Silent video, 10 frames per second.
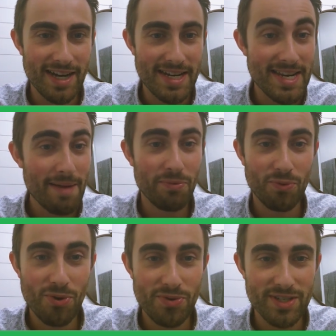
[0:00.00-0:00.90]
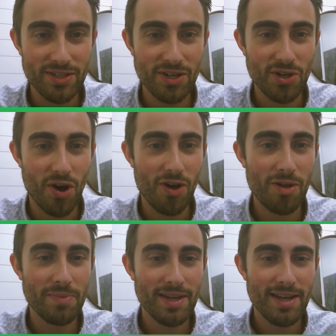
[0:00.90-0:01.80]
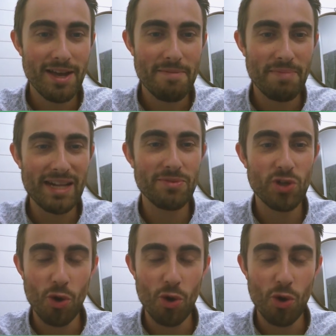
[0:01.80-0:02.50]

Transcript: depth role. He's a good call, but he was